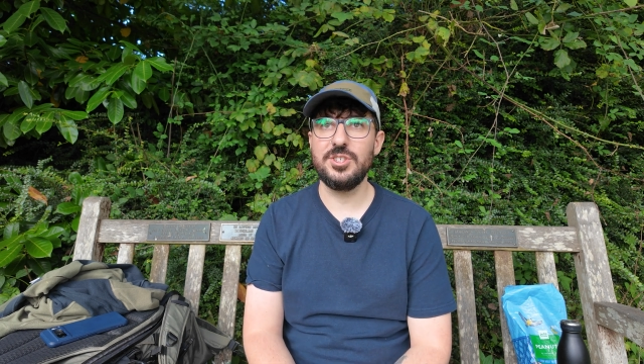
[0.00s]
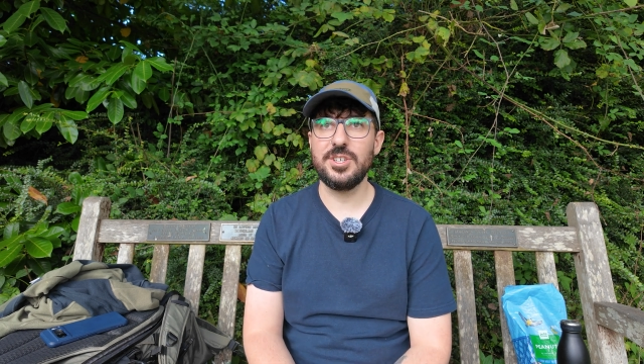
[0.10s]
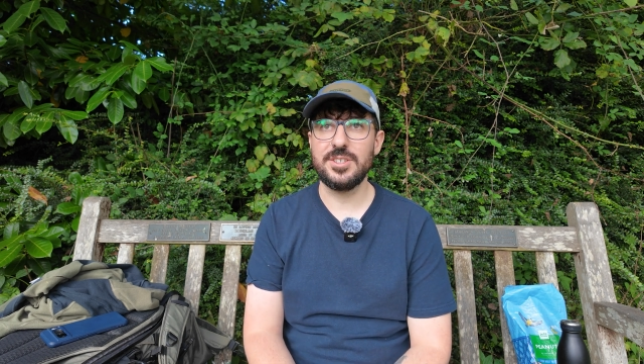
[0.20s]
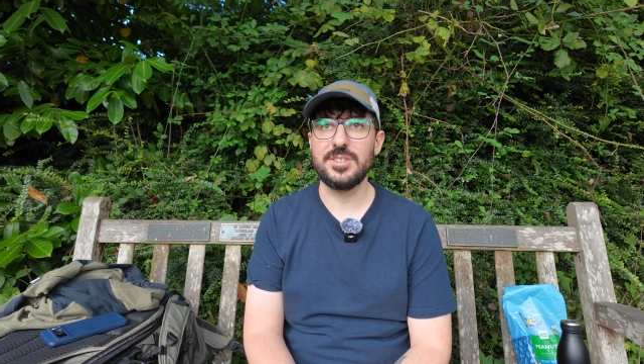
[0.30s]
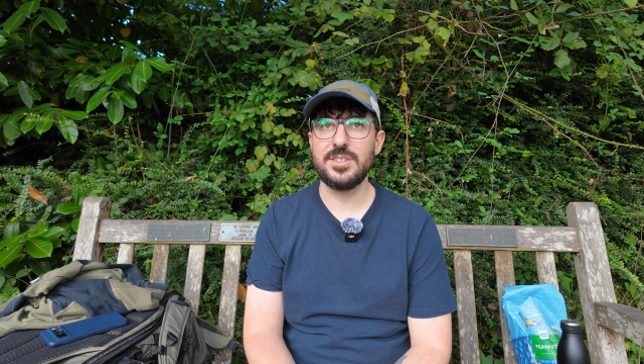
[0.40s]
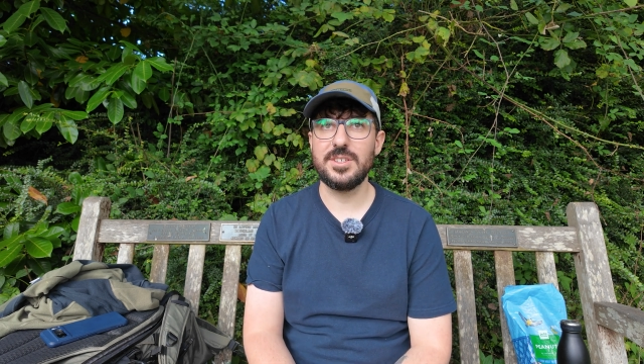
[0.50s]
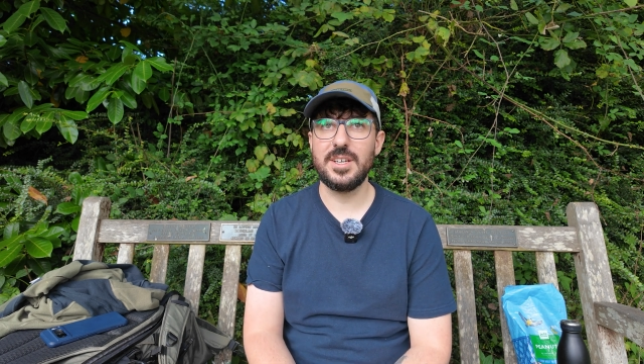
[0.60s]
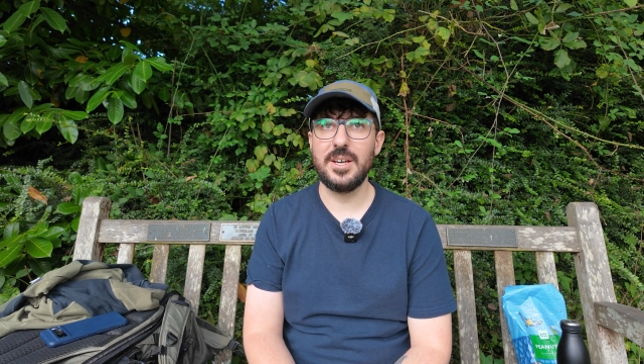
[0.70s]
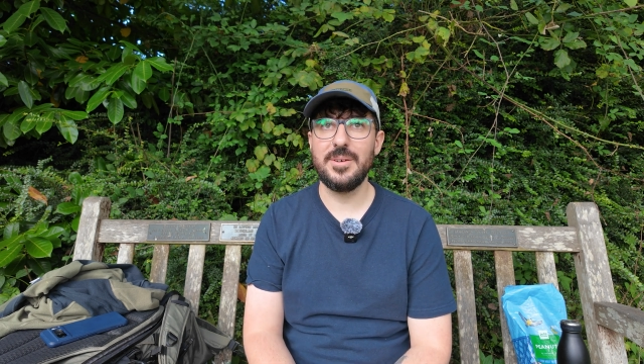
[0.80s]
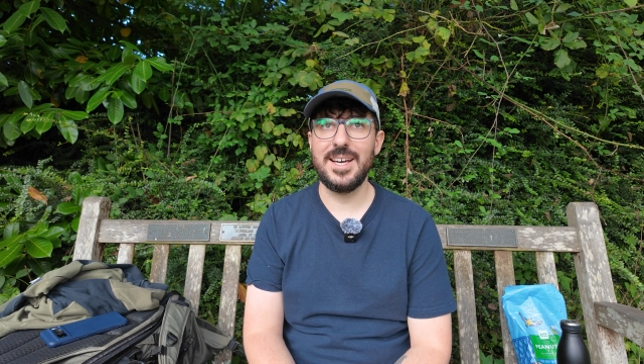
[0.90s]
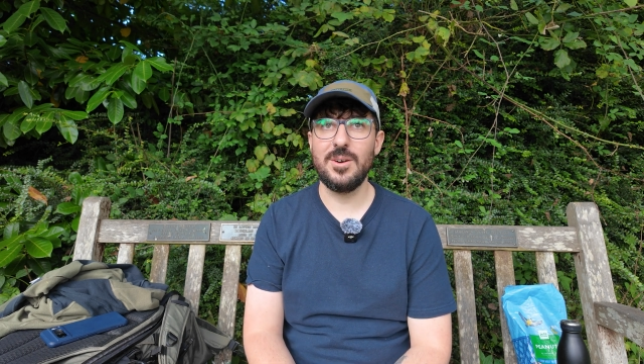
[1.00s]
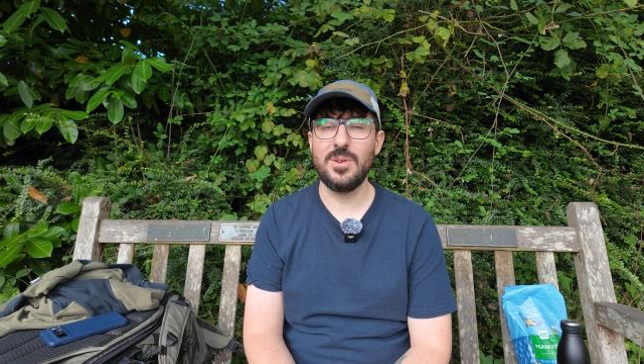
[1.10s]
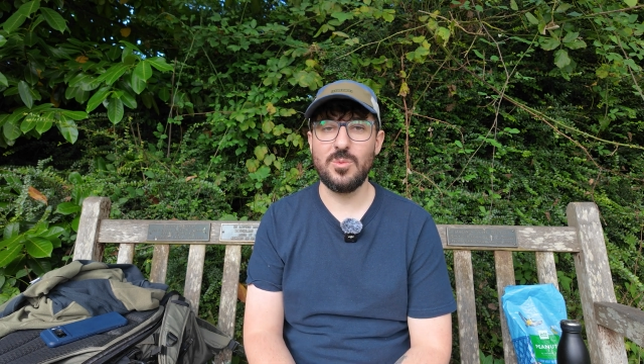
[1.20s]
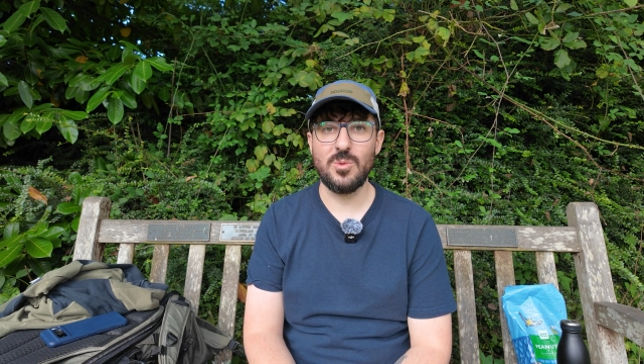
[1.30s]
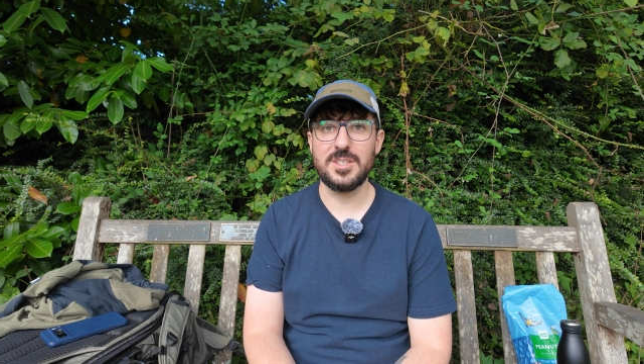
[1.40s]
just going out
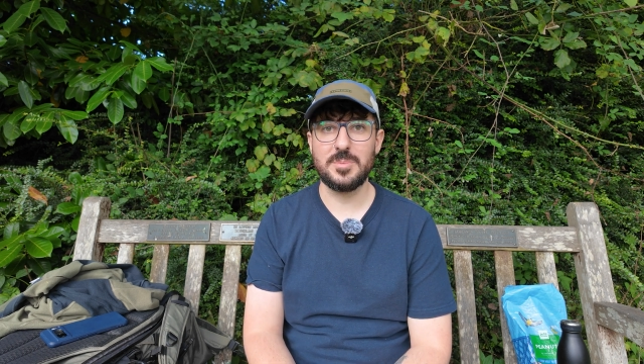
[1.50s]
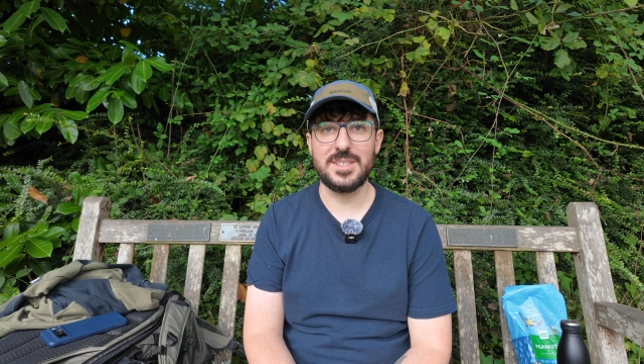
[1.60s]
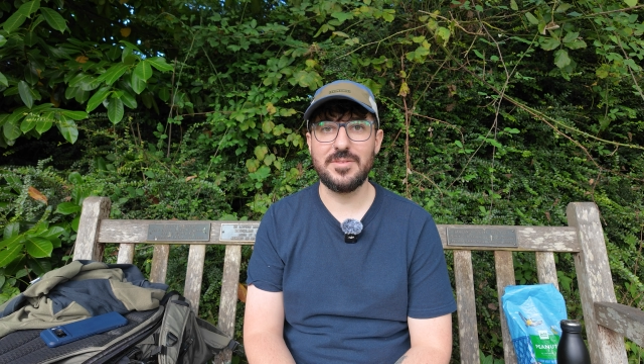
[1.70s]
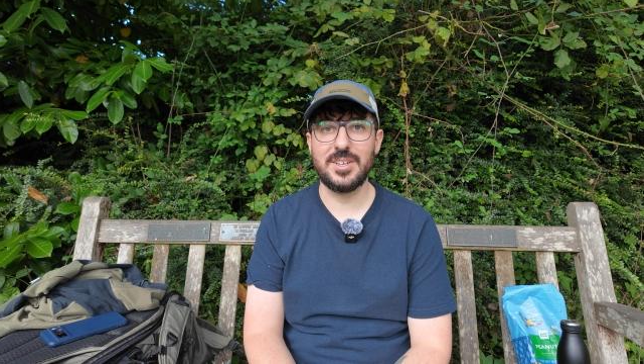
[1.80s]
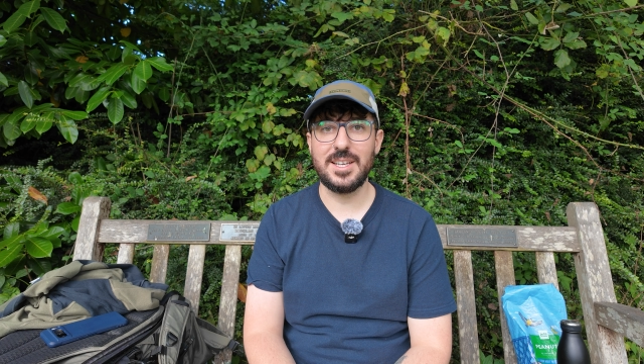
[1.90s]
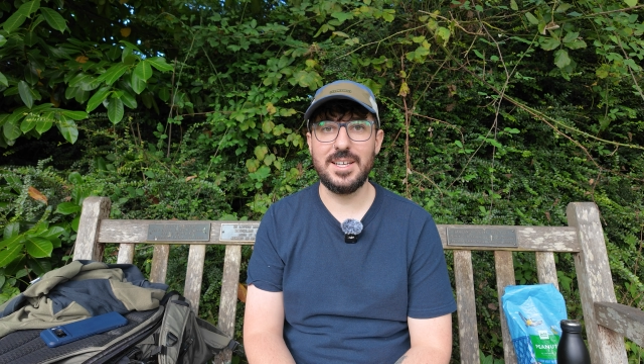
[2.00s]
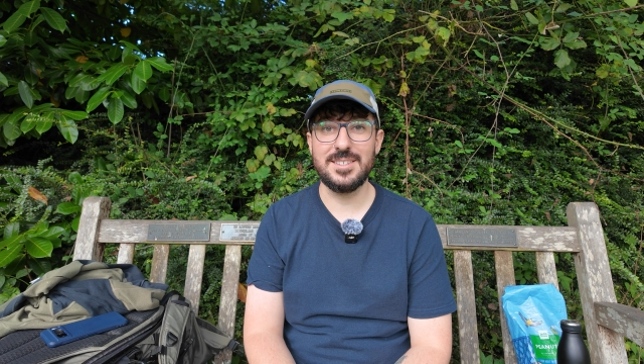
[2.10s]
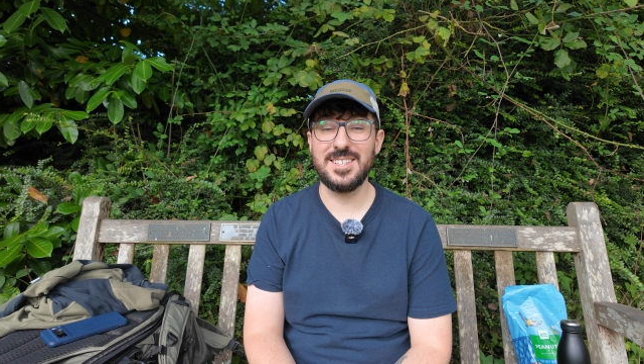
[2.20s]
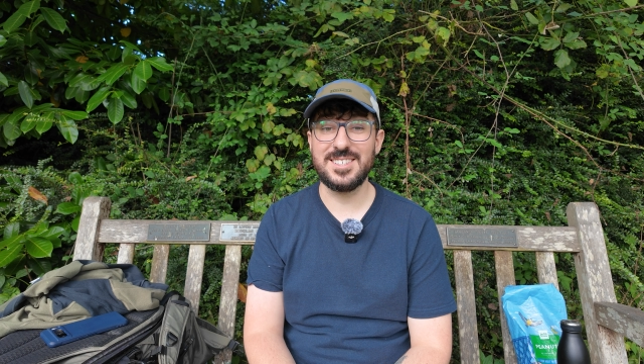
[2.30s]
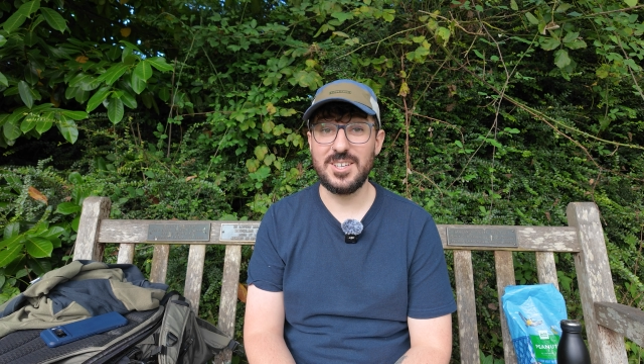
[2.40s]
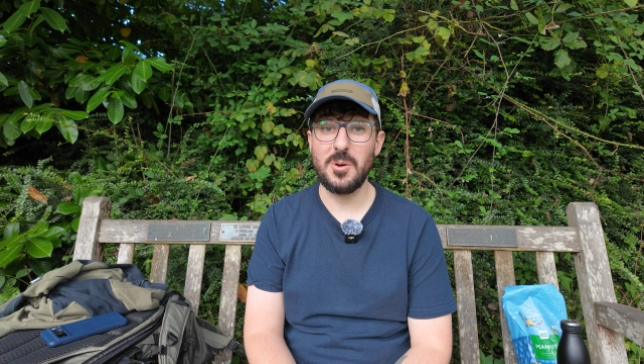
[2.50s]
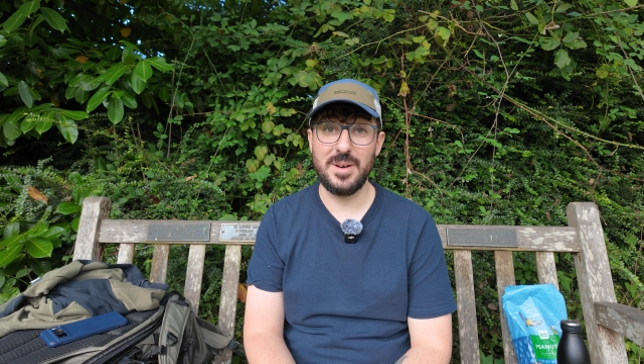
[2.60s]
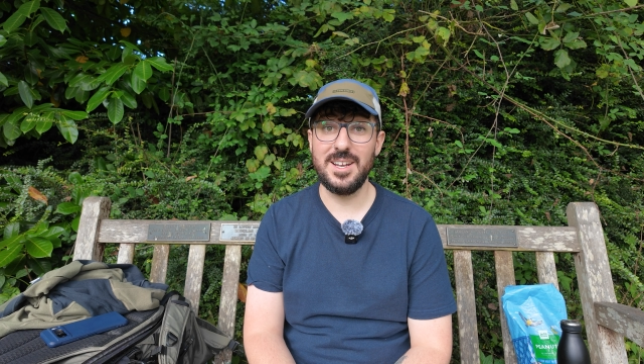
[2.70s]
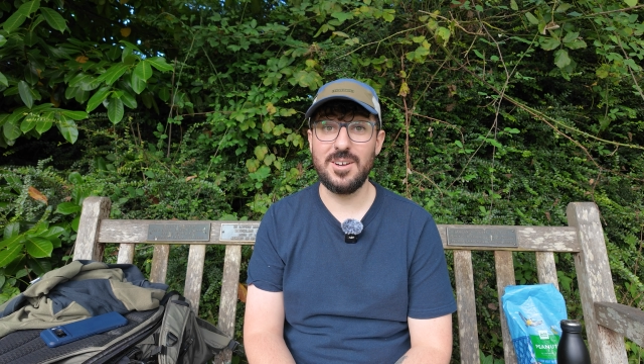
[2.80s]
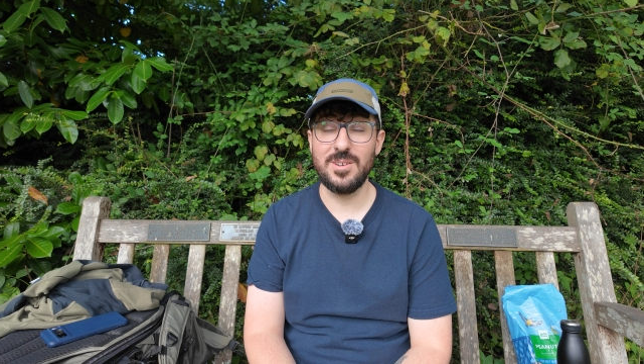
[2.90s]
with one specific lens that's not
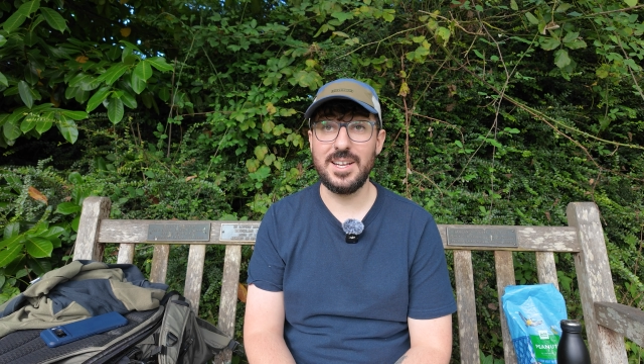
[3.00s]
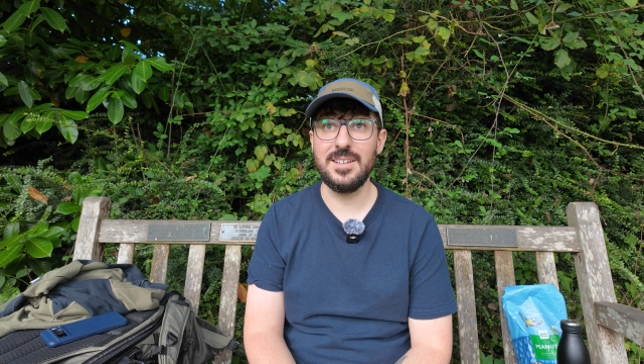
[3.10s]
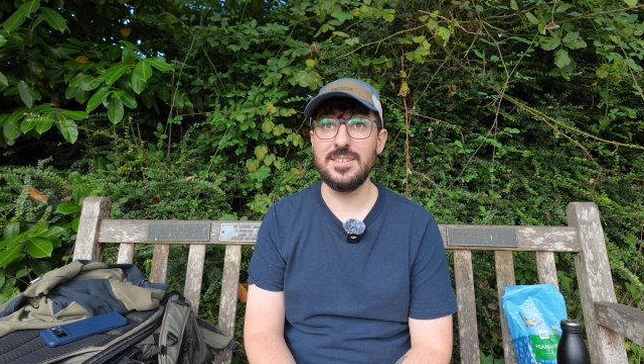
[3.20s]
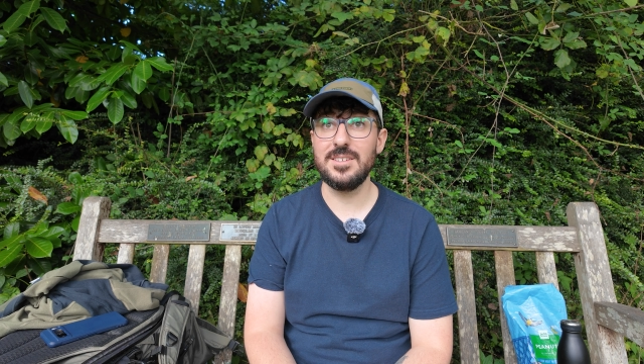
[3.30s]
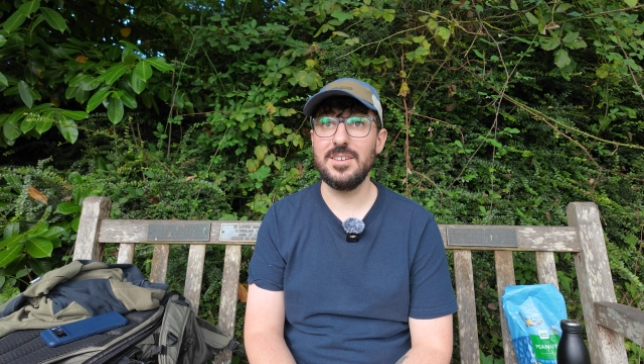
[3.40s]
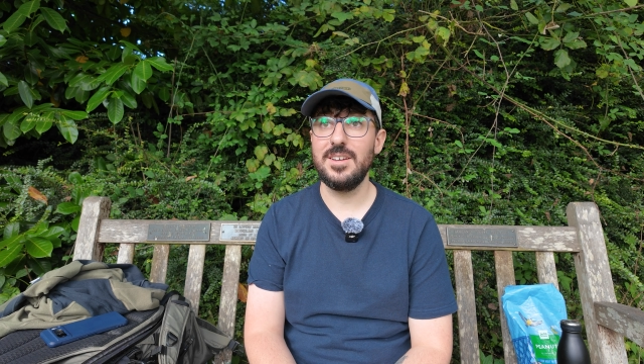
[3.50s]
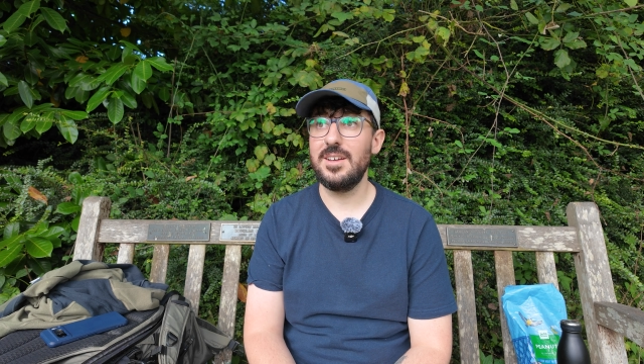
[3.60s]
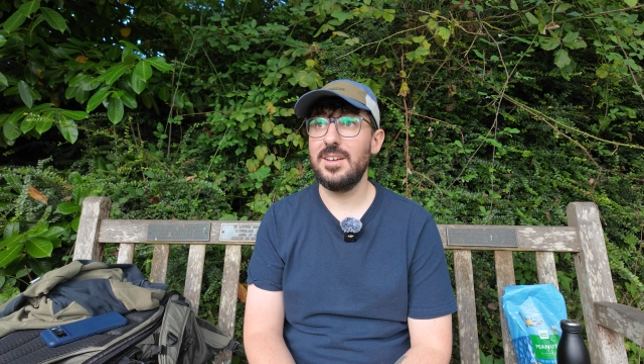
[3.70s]
my long lens,